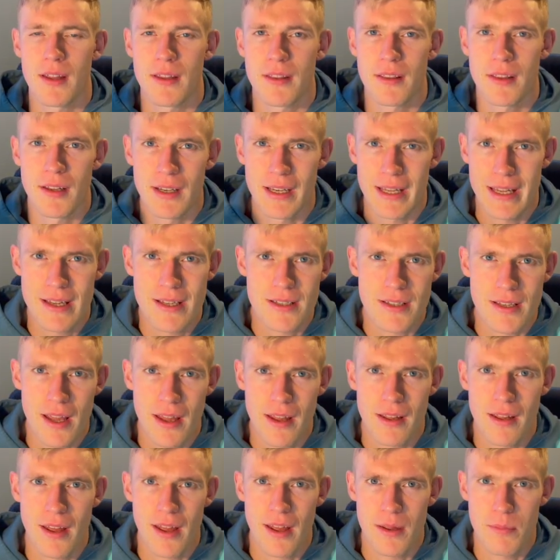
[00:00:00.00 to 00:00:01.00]
the lease
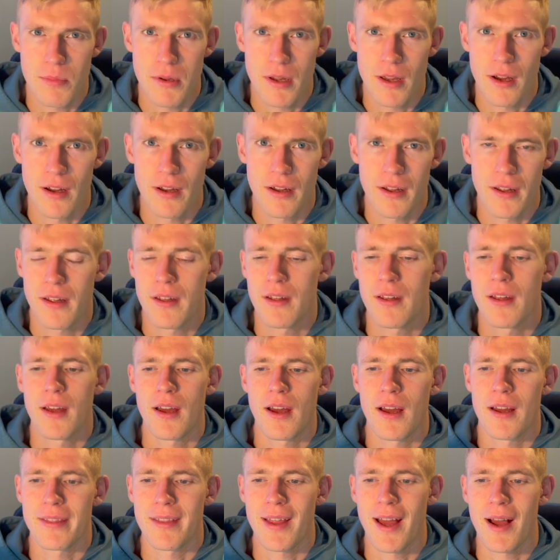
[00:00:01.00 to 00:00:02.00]
API,
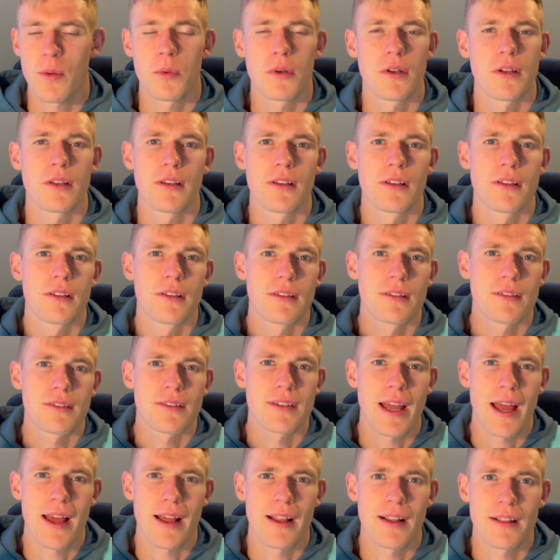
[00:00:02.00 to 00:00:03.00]
and that will
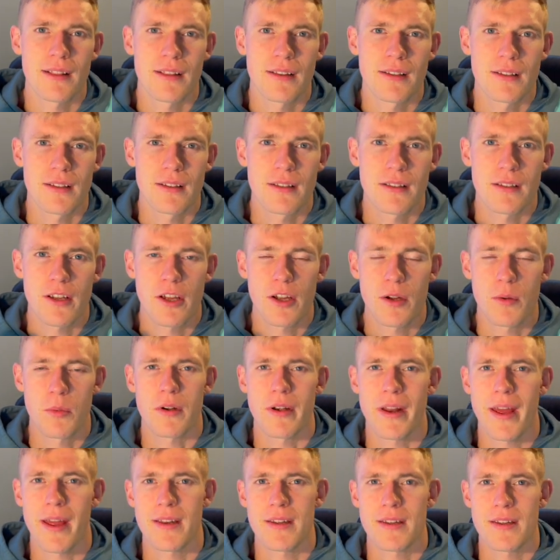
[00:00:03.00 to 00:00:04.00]
tell
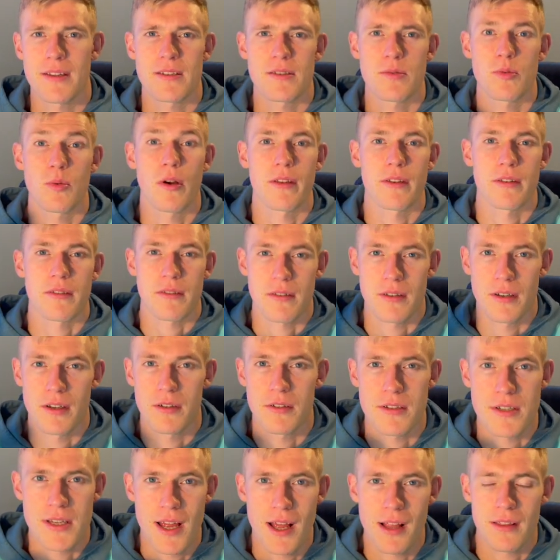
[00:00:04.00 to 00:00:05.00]
Kubernetes whether the
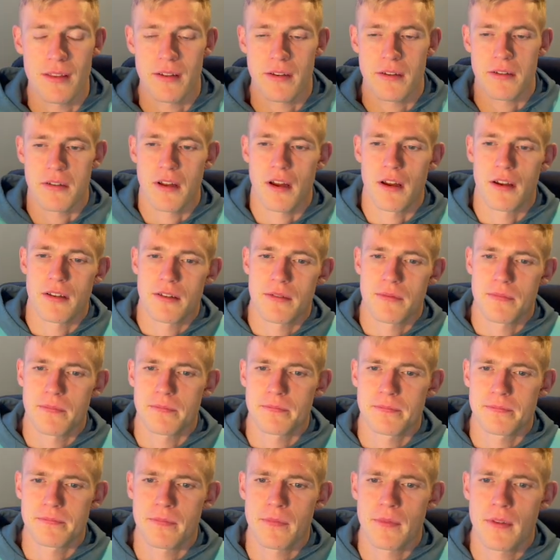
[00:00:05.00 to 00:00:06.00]
node is healthy or not.
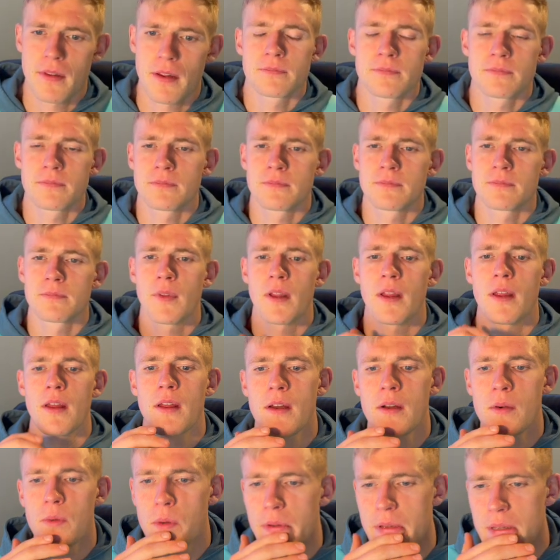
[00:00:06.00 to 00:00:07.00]

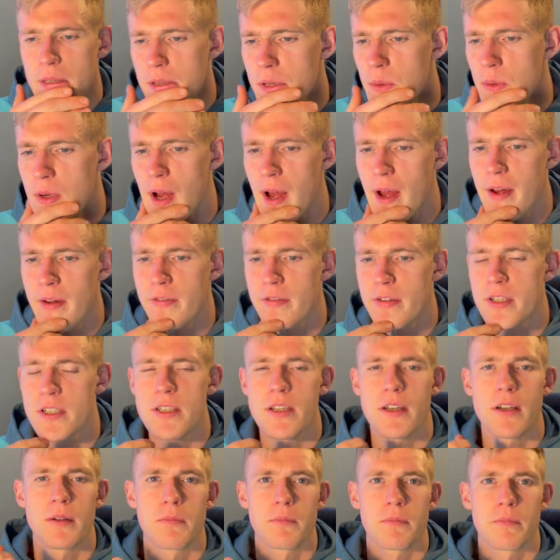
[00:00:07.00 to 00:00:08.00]
We do have
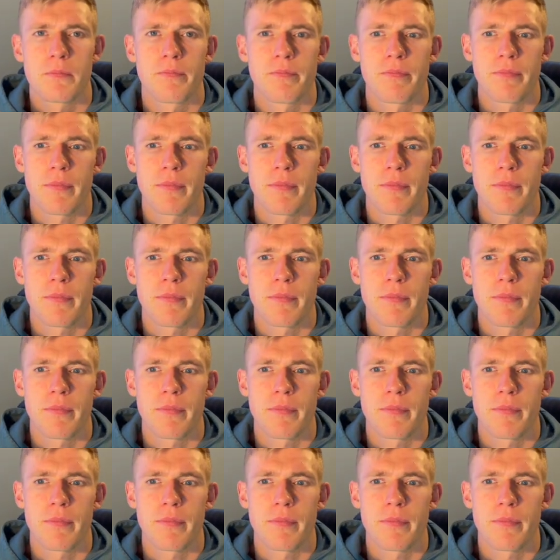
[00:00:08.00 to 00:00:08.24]
some